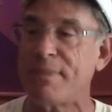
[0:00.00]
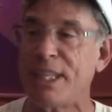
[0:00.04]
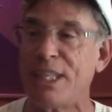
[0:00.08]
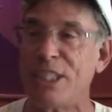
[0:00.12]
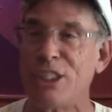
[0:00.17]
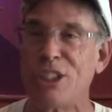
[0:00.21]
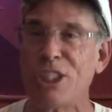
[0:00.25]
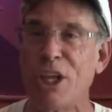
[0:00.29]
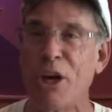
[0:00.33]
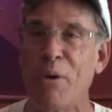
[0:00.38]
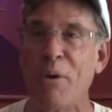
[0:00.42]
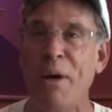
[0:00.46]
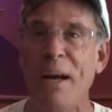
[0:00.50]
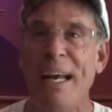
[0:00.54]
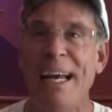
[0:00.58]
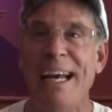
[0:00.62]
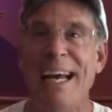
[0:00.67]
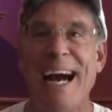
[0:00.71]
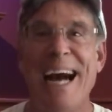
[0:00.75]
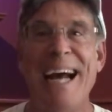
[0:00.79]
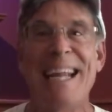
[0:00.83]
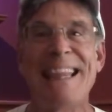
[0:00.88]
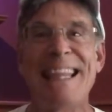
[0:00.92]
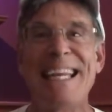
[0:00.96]
So
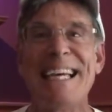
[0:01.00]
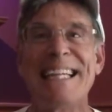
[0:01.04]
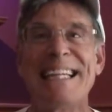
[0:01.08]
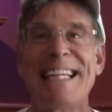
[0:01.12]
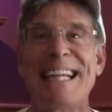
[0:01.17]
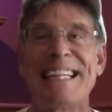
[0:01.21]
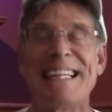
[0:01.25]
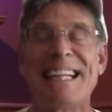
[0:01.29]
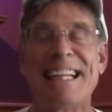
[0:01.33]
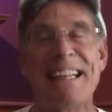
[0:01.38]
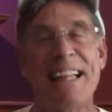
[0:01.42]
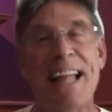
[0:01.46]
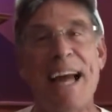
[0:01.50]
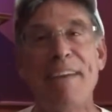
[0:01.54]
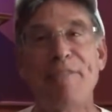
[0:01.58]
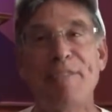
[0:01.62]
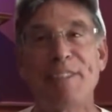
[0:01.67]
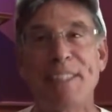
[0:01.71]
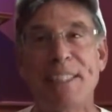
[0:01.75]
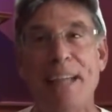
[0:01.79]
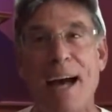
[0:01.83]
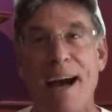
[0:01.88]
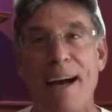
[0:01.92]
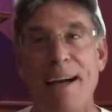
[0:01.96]
I think that the
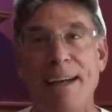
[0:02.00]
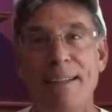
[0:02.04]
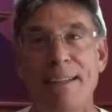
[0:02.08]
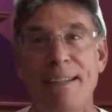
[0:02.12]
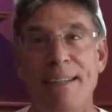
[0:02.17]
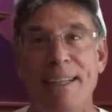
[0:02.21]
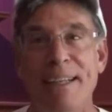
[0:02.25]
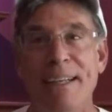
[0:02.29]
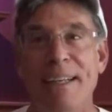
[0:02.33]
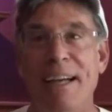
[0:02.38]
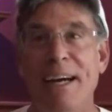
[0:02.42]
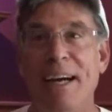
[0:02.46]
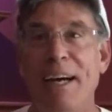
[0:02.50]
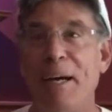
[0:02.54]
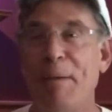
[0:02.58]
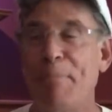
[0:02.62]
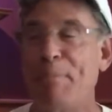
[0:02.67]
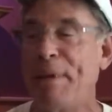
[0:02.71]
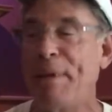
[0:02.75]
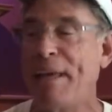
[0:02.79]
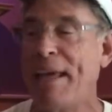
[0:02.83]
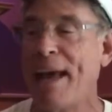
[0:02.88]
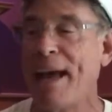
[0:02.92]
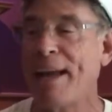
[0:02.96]
lifestyle
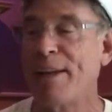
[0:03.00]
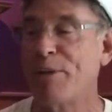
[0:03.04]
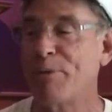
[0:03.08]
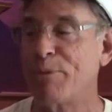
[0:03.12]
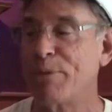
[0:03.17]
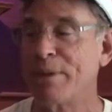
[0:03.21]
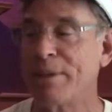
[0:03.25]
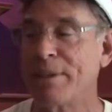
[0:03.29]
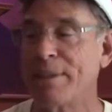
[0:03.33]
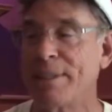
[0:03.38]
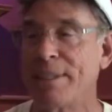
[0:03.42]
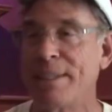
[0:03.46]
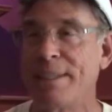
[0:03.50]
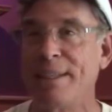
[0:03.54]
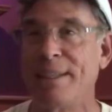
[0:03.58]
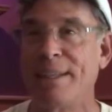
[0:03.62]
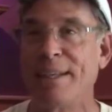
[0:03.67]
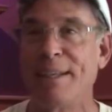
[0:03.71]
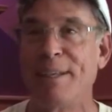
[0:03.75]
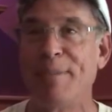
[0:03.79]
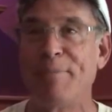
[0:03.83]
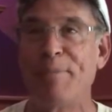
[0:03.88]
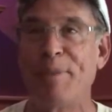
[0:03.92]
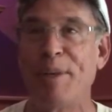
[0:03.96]
began to really,
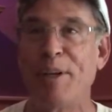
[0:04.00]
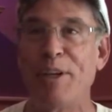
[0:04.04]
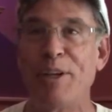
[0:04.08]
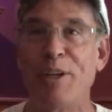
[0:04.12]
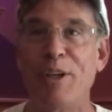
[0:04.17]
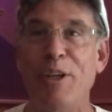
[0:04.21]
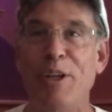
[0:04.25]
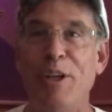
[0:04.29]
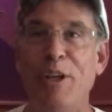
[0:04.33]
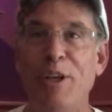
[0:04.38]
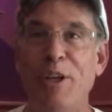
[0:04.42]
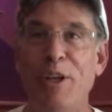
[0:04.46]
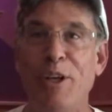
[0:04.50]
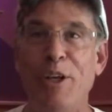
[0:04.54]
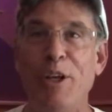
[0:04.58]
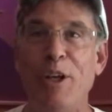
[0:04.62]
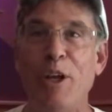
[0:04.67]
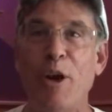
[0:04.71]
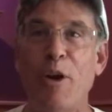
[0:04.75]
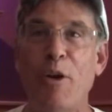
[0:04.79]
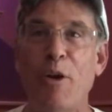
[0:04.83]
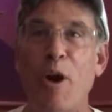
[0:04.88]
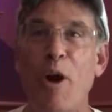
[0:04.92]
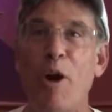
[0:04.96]

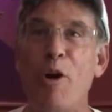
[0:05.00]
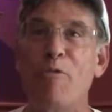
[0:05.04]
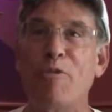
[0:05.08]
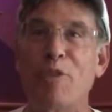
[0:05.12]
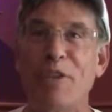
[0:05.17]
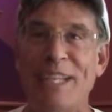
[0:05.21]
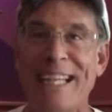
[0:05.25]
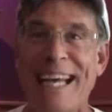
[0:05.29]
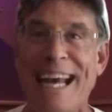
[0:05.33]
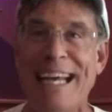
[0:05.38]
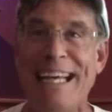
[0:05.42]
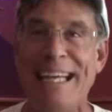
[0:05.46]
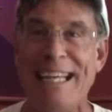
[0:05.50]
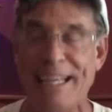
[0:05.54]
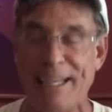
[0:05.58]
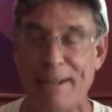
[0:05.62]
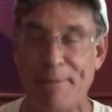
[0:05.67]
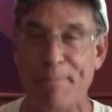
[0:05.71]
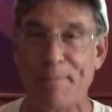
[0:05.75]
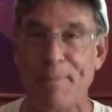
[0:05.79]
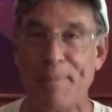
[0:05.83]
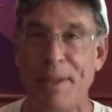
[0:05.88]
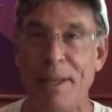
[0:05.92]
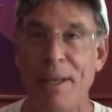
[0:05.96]
overtake
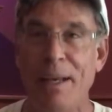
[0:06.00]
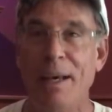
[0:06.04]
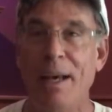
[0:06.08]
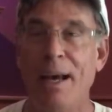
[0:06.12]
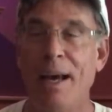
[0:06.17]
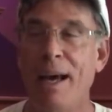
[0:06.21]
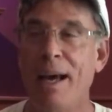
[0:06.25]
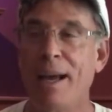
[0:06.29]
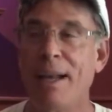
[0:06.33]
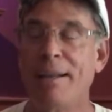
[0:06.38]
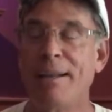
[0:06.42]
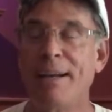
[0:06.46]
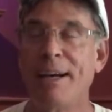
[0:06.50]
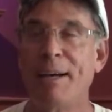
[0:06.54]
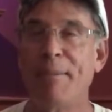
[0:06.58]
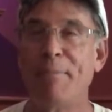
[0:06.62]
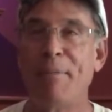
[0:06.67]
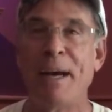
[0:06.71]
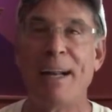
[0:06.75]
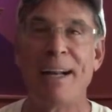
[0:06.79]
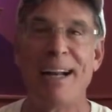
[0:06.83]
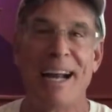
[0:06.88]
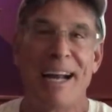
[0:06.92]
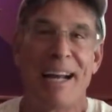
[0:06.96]
him. And
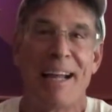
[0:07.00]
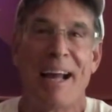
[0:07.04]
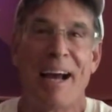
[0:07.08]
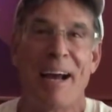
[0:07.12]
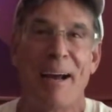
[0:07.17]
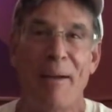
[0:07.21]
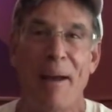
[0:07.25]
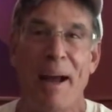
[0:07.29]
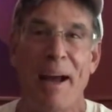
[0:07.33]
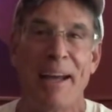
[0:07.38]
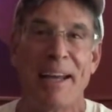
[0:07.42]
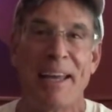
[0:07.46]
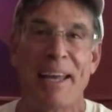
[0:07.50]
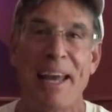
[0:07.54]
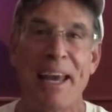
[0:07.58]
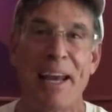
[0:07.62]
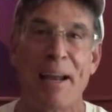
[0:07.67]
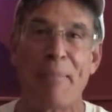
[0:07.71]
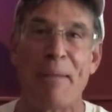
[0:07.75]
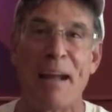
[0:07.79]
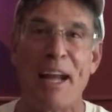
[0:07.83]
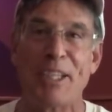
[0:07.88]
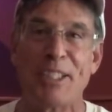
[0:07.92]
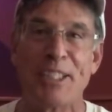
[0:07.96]
I can't
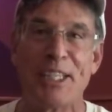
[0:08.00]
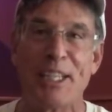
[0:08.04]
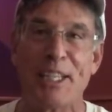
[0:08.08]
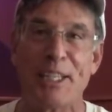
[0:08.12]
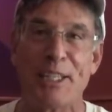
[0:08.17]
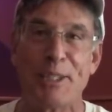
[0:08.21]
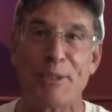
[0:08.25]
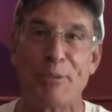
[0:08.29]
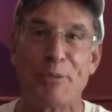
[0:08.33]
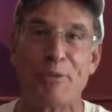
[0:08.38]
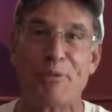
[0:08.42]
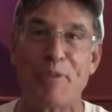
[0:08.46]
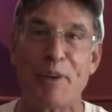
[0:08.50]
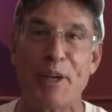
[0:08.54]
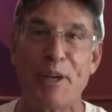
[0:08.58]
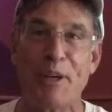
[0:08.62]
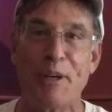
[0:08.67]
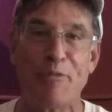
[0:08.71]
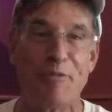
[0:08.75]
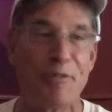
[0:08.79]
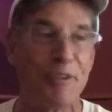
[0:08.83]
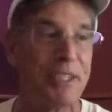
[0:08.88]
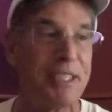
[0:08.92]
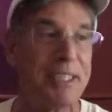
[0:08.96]
imagine that this was very
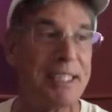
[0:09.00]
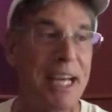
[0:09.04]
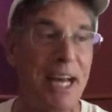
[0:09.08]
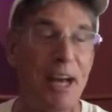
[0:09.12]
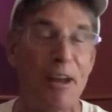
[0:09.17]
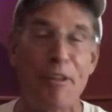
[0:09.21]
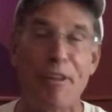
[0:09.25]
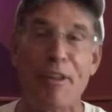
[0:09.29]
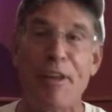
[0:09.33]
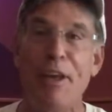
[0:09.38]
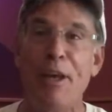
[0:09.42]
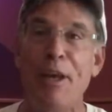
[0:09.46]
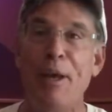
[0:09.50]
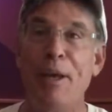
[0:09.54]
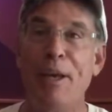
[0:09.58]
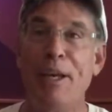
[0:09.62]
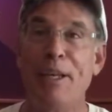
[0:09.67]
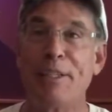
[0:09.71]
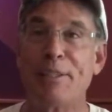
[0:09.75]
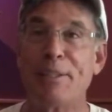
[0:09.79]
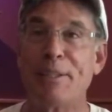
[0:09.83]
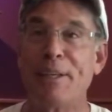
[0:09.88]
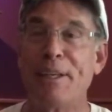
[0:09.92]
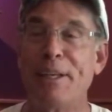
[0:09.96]
good for his health,
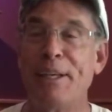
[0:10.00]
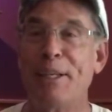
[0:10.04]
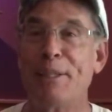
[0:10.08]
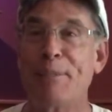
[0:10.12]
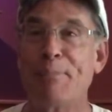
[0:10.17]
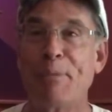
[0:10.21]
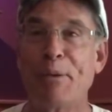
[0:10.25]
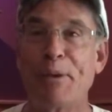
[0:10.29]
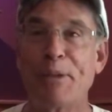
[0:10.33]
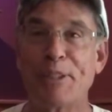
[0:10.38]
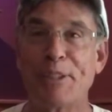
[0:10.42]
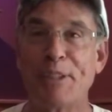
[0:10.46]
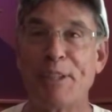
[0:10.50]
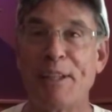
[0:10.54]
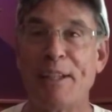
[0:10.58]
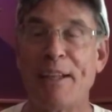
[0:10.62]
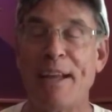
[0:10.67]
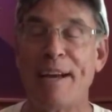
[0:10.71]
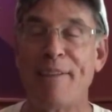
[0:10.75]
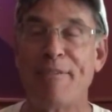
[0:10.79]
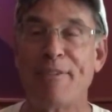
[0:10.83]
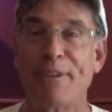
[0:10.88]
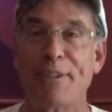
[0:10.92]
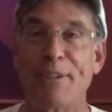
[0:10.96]
his personal
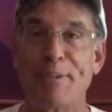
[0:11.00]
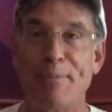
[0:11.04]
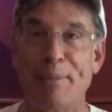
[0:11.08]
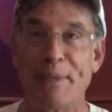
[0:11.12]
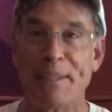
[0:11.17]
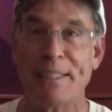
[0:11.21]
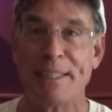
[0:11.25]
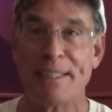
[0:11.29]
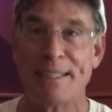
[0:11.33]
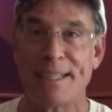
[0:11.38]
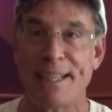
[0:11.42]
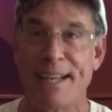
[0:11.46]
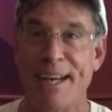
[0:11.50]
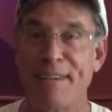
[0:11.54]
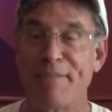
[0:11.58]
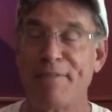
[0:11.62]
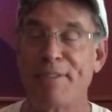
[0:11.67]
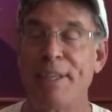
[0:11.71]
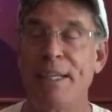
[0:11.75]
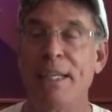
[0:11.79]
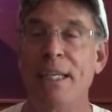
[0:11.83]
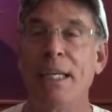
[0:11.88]
life or his business life.